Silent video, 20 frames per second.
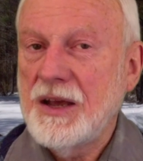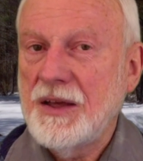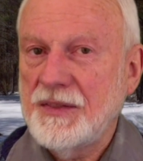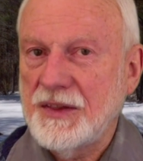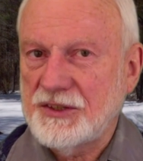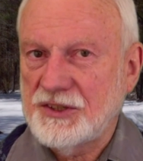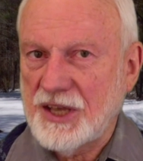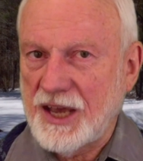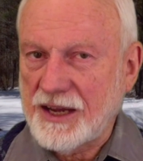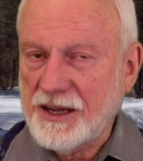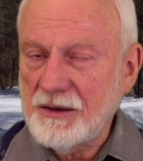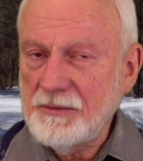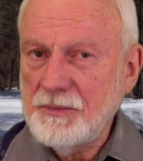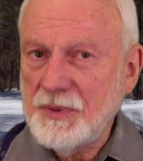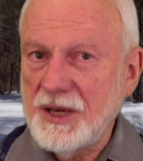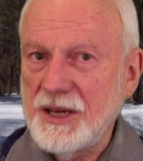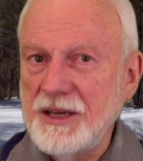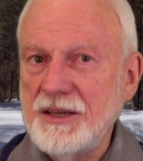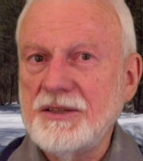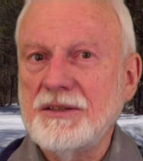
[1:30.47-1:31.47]
The second
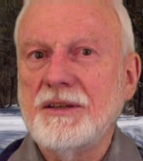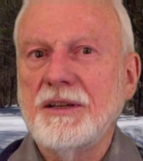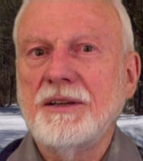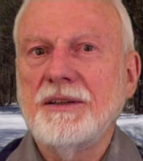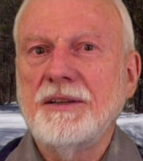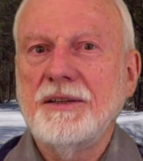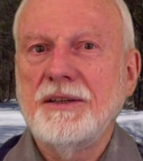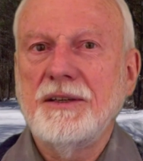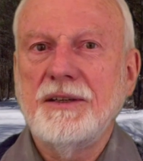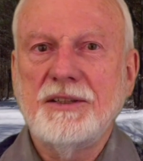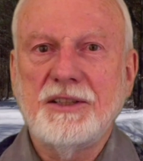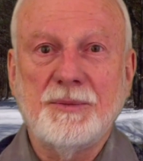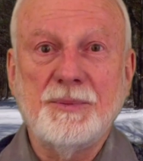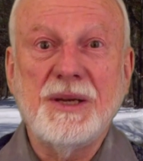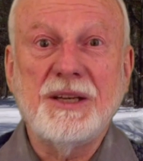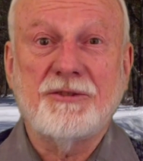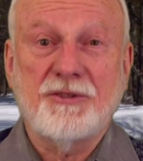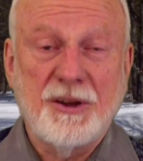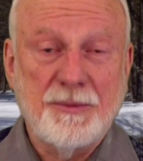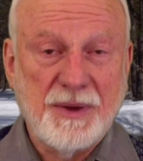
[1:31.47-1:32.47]
beast,
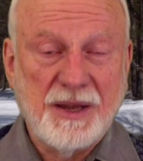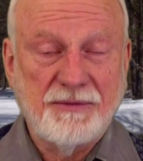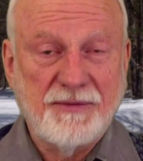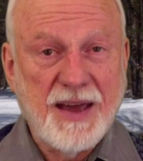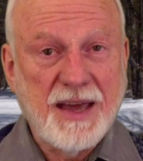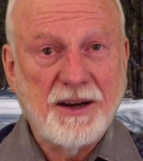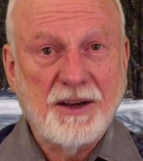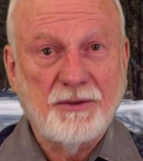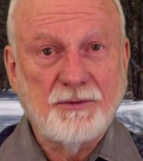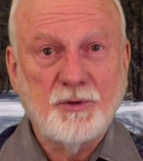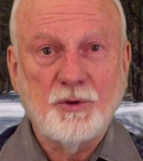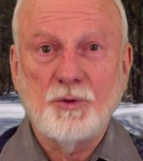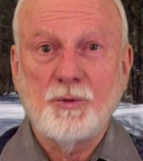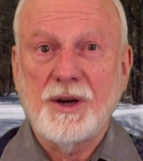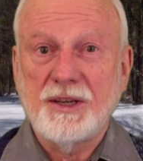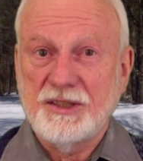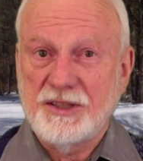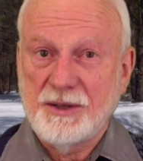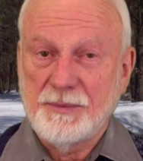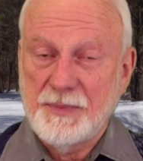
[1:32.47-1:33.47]
Dmitry Medvedev, who
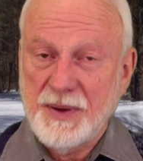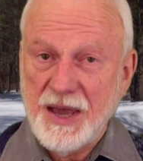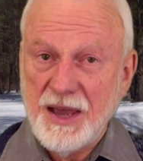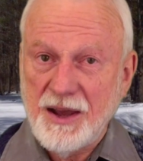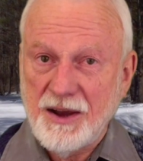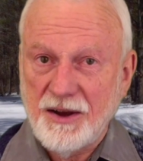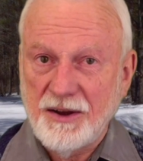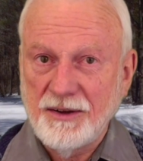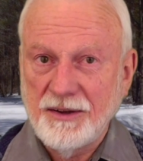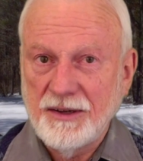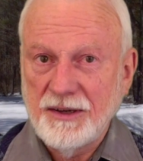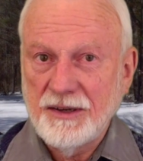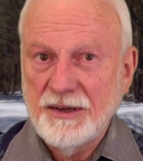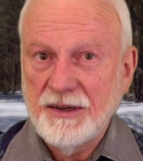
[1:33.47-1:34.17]
was the bear,